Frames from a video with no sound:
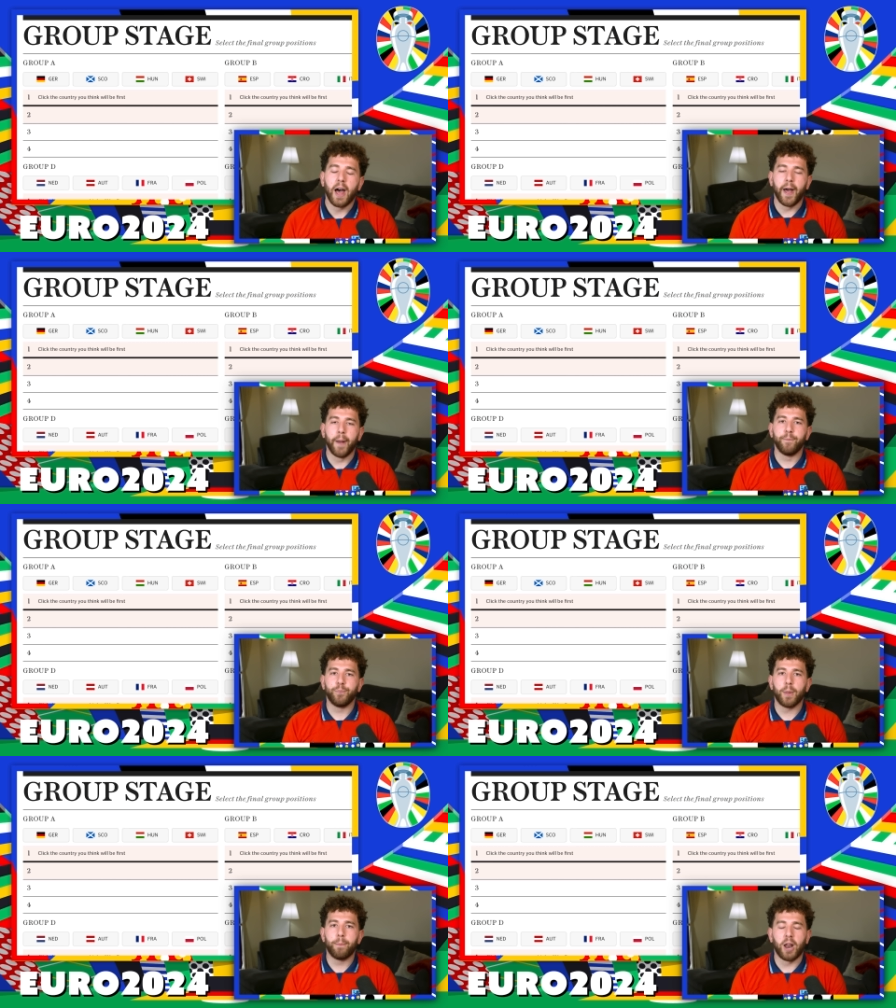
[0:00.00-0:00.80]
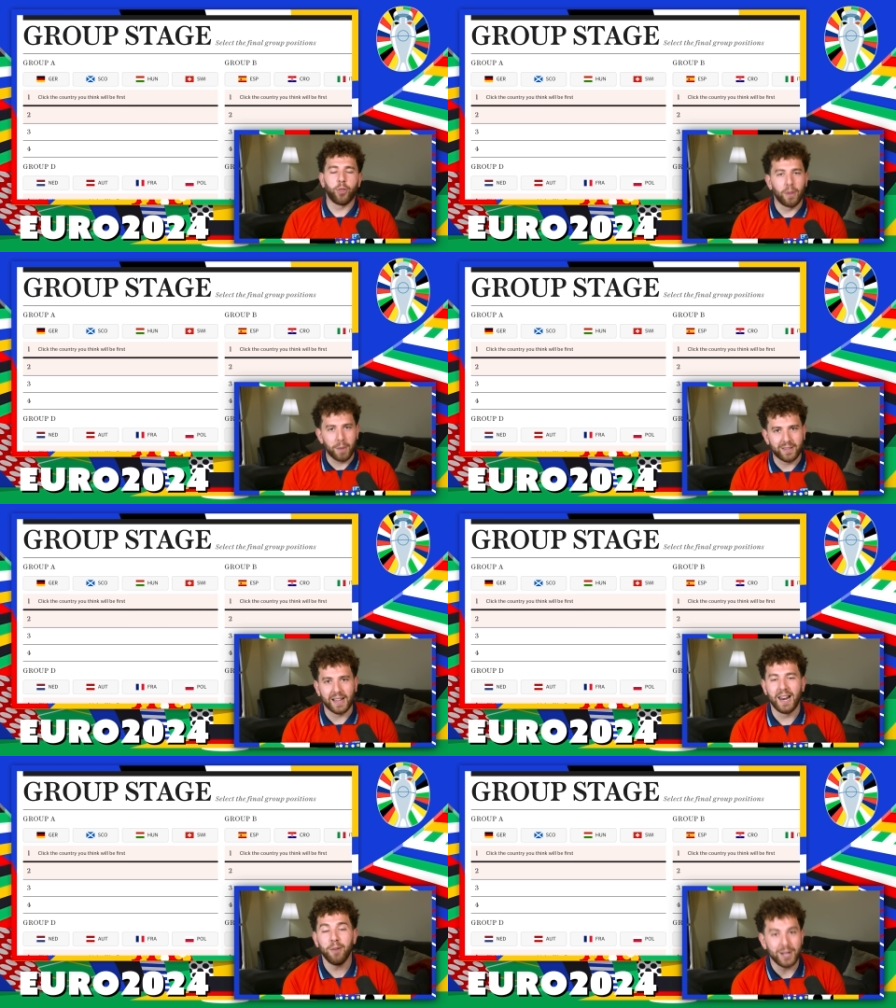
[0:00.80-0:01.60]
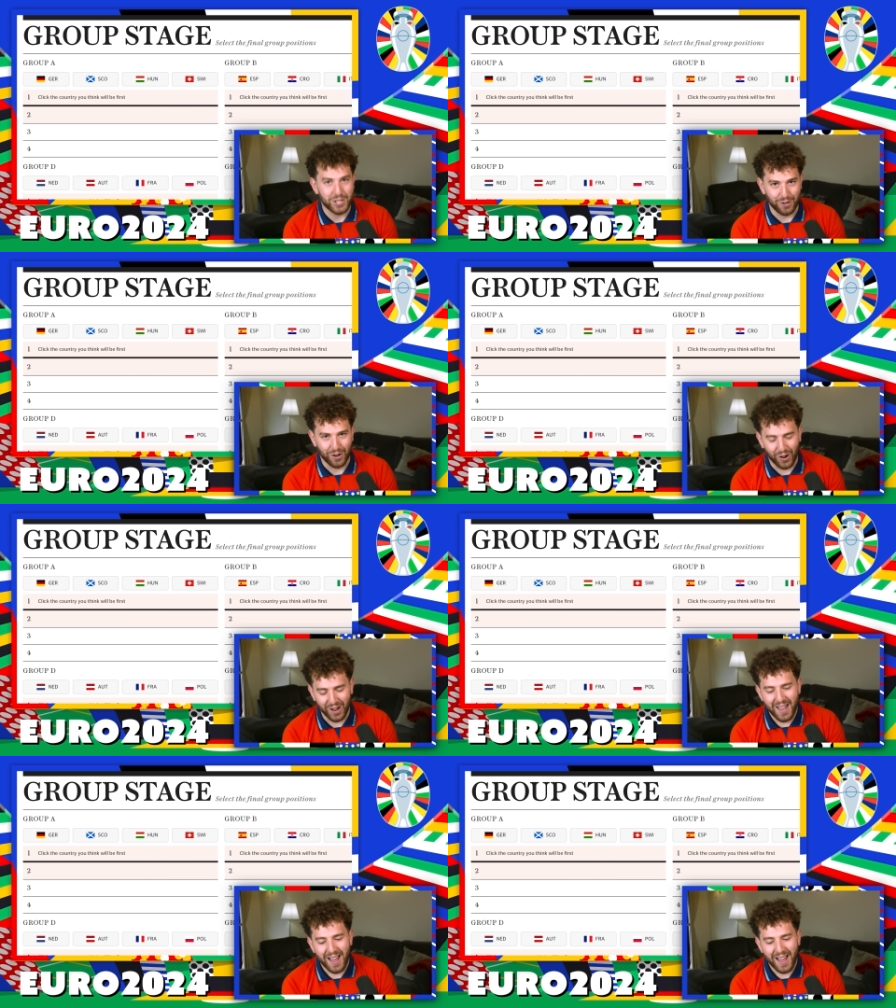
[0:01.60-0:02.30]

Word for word: Um, but I thought that might take a little bit too long.